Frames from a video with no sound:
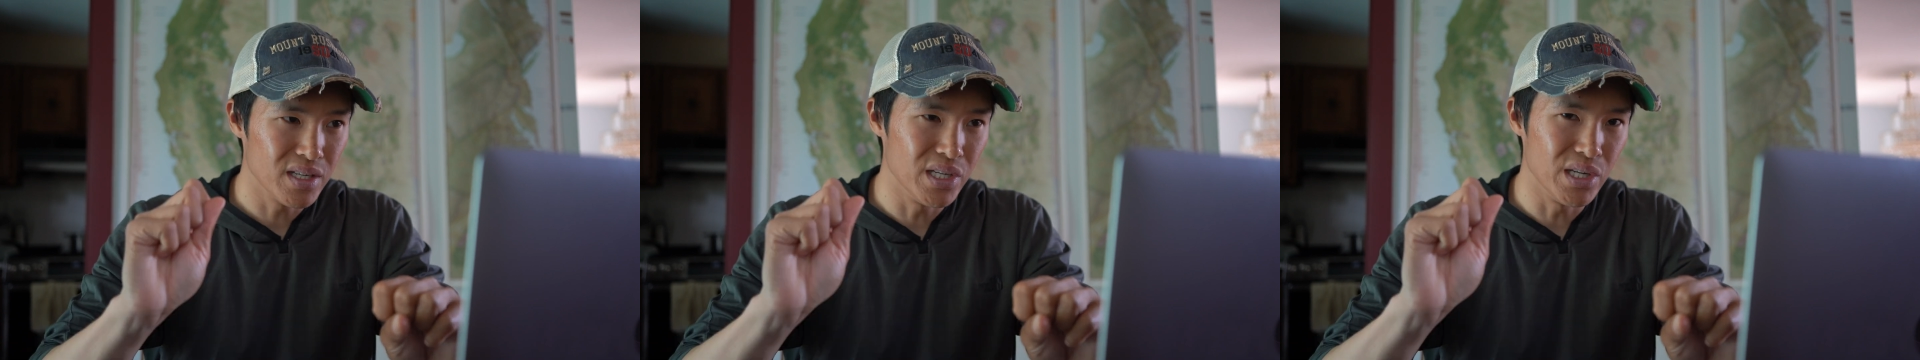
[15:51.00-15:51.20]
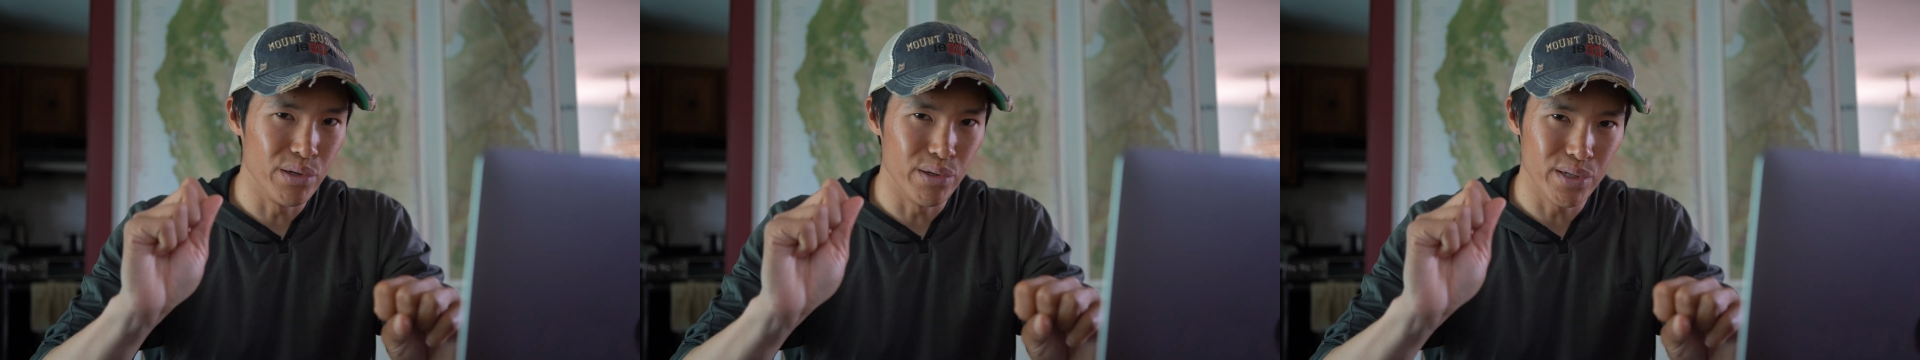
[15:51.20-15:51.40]

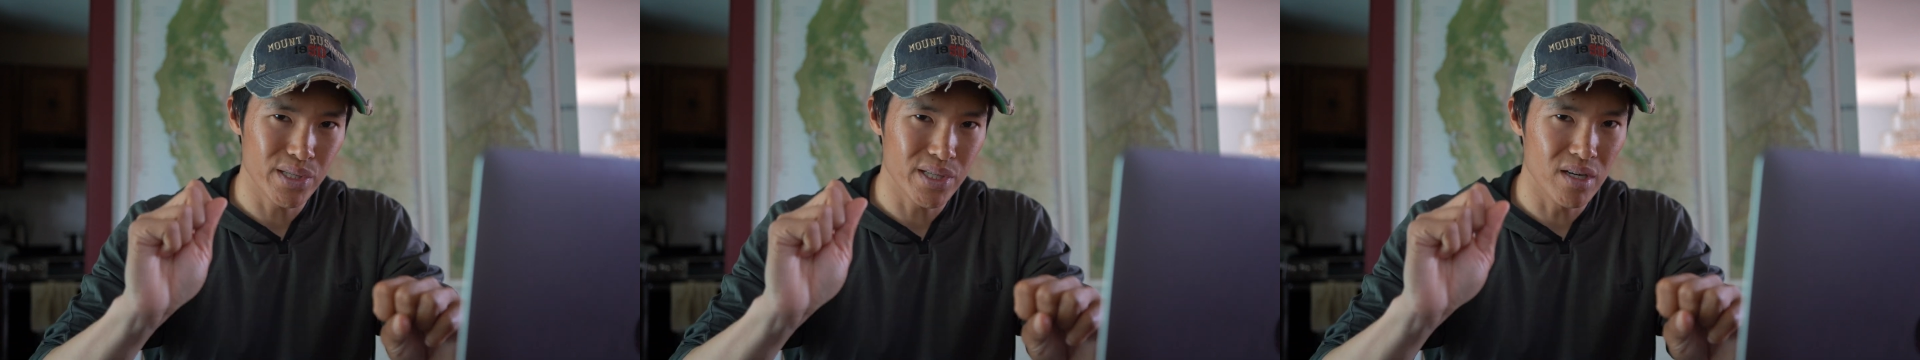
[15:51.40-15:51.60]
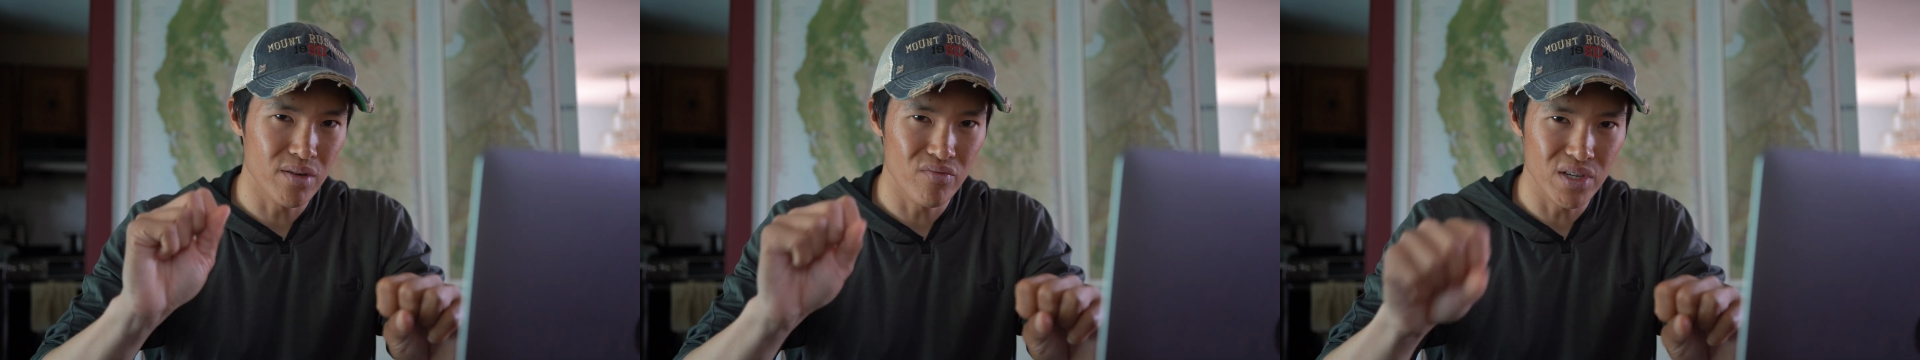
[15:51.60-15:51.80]
Doing
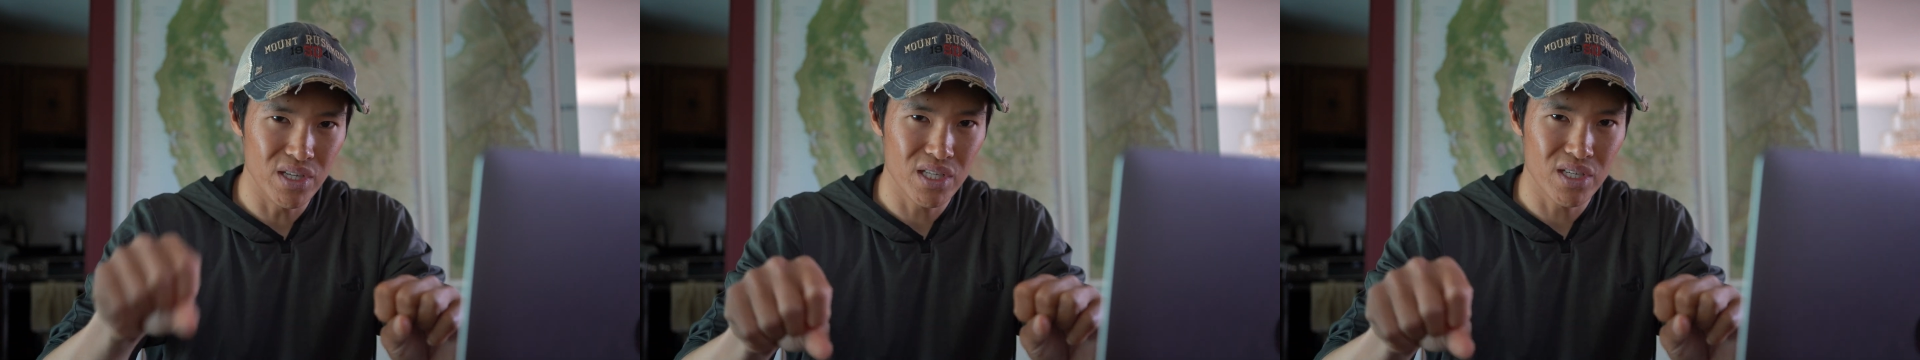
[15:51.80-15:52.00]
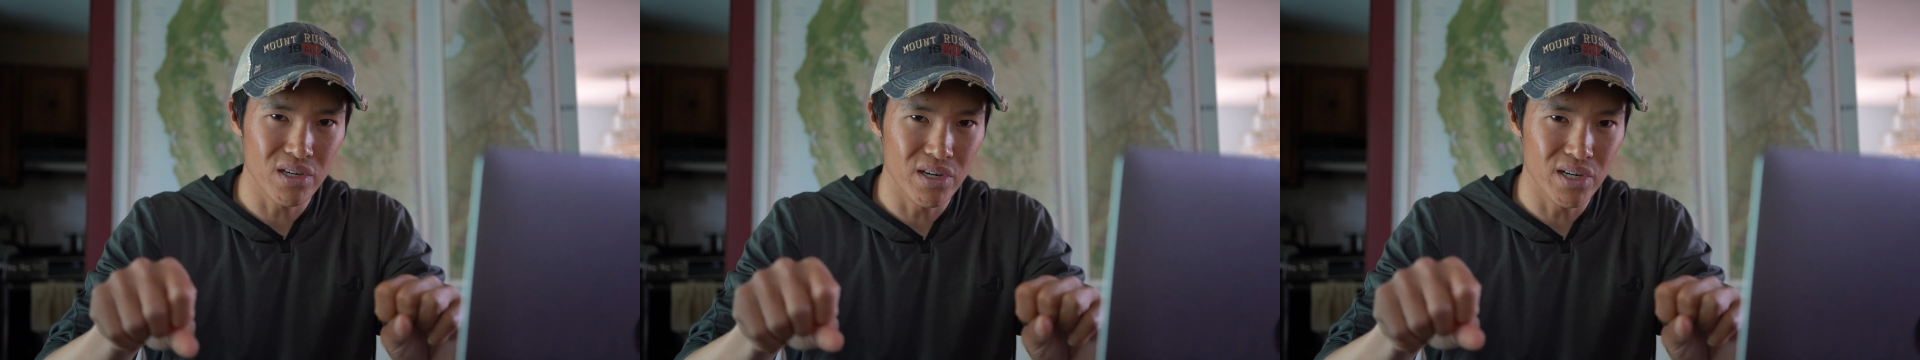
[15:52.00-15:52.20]
some
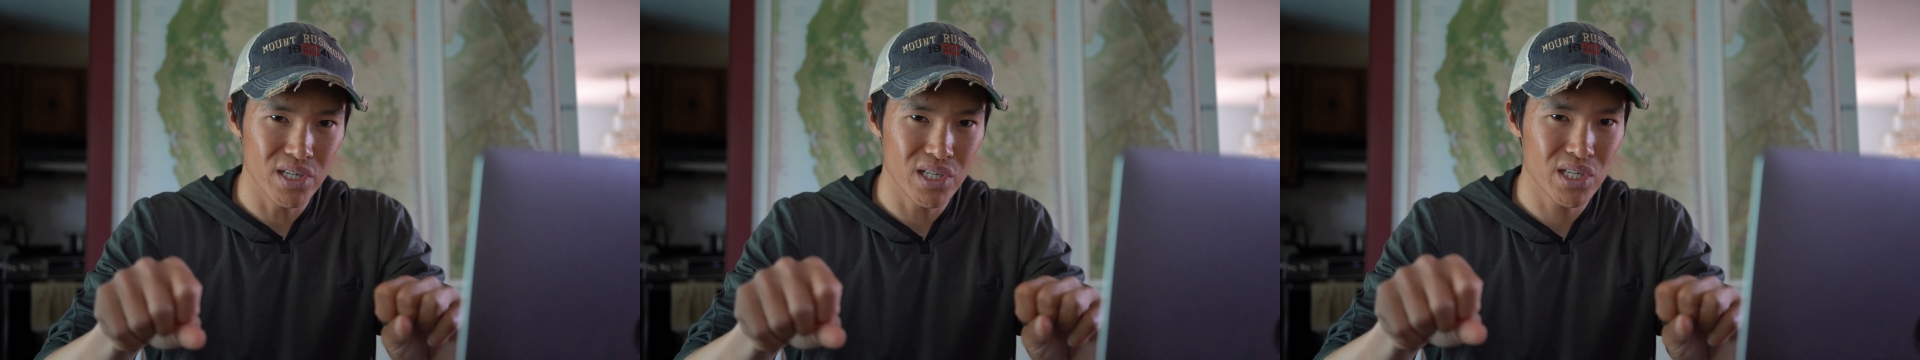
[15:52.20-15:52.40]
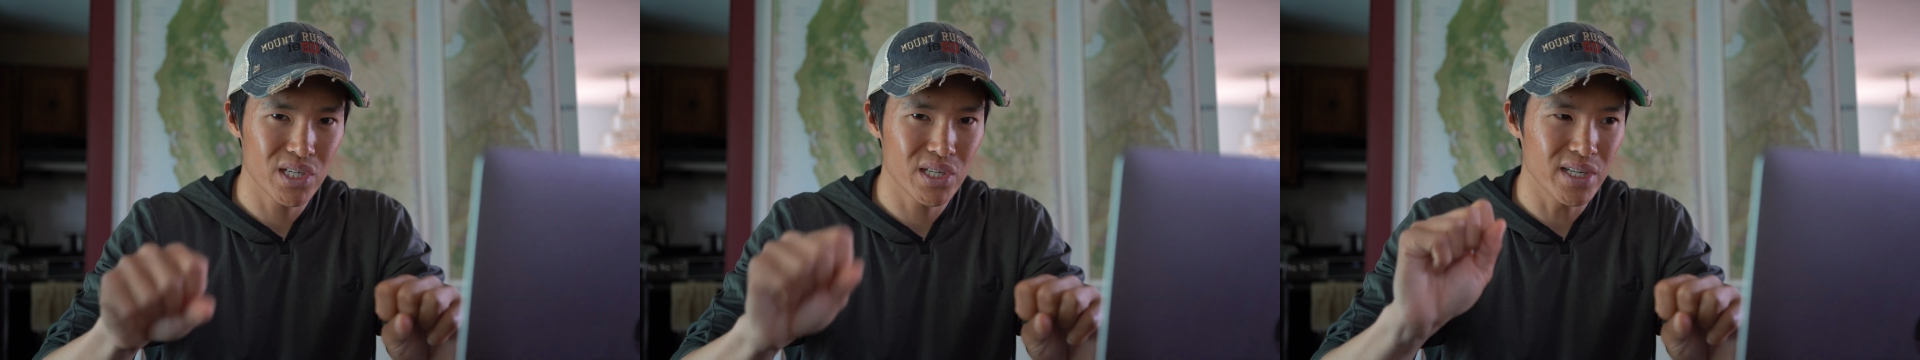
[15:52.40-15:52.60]

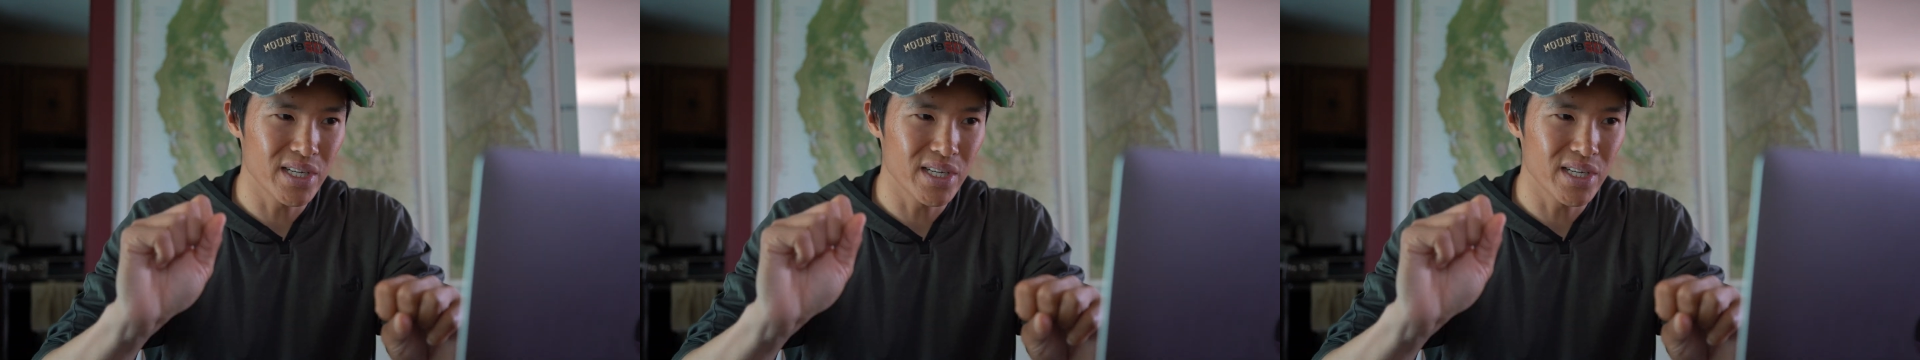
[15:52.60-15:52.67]
research,